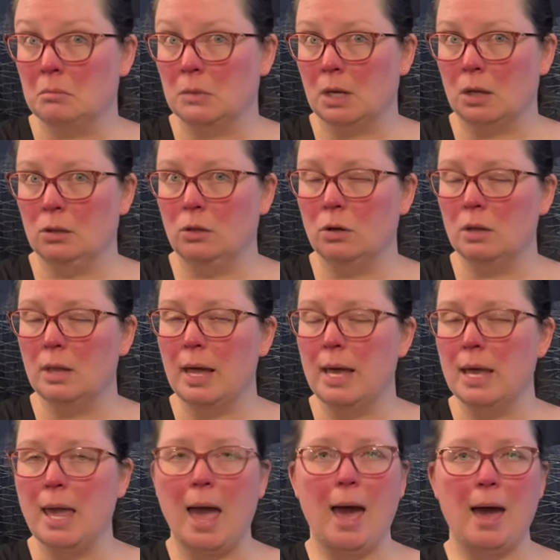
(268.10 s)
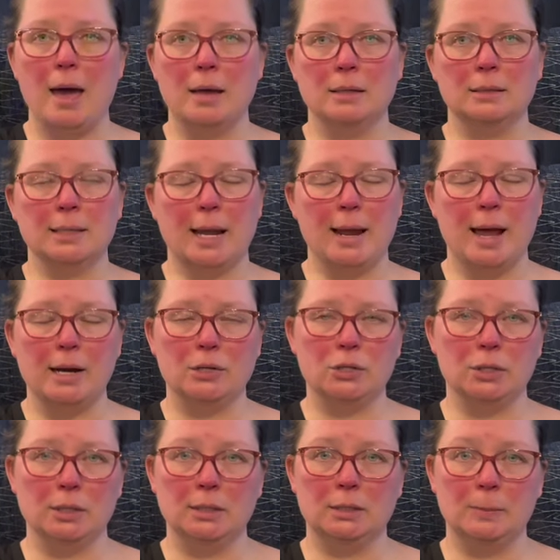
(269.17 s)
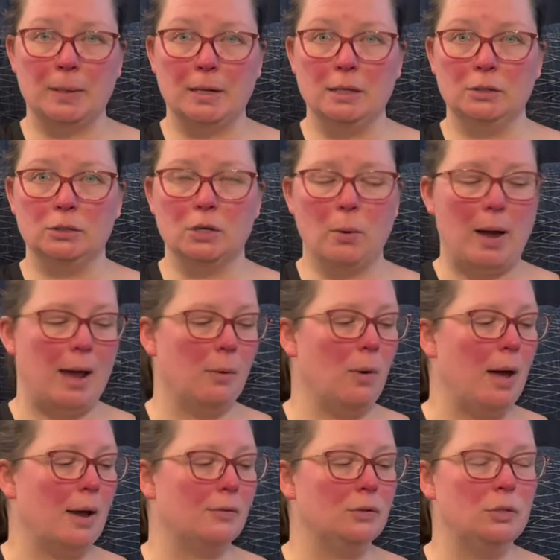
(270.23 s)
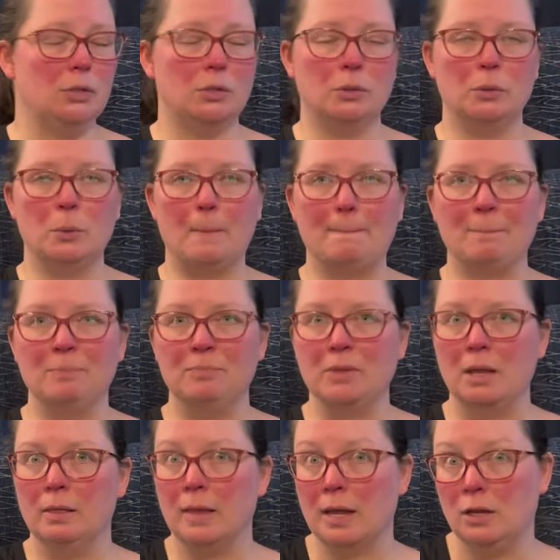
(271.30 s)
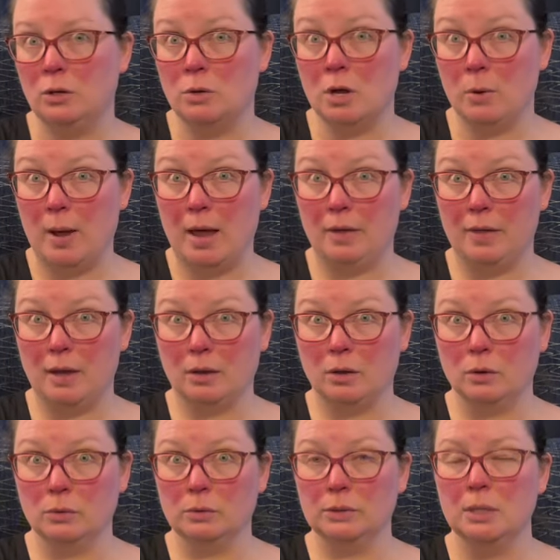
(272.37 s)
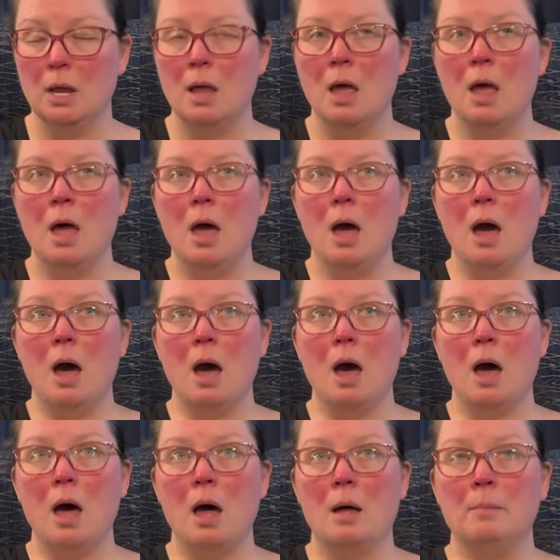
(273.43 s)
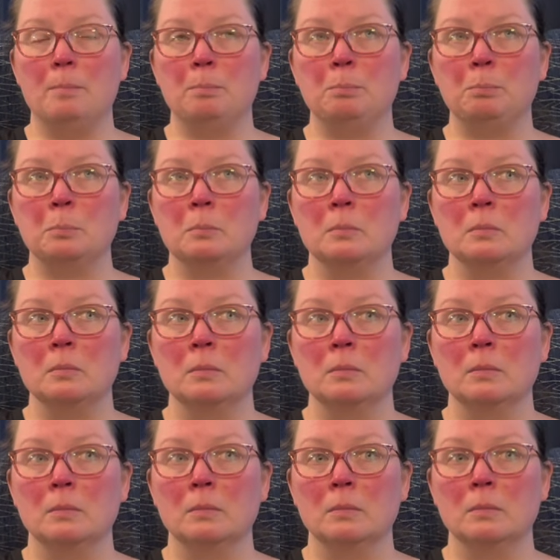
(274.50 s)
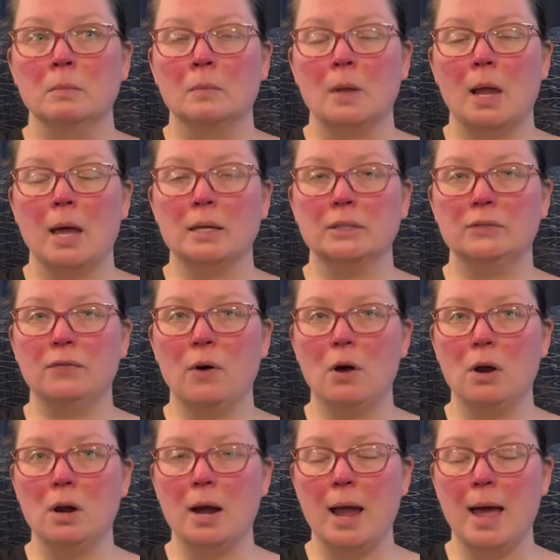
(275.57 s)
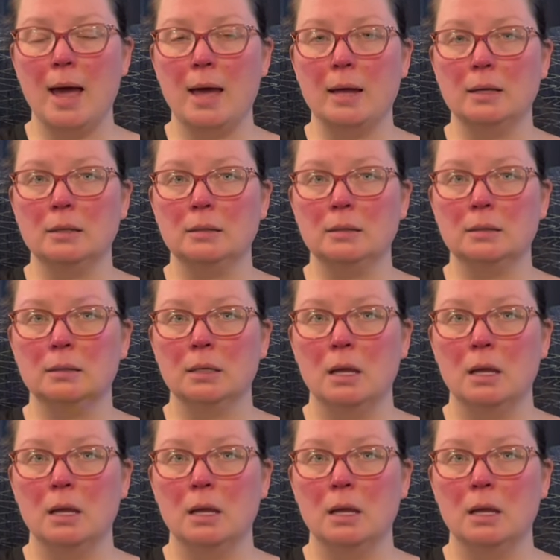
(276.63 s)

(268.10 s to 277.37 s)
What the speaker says: look like as I actually spin it. So I will have to let you know how that goes. As far as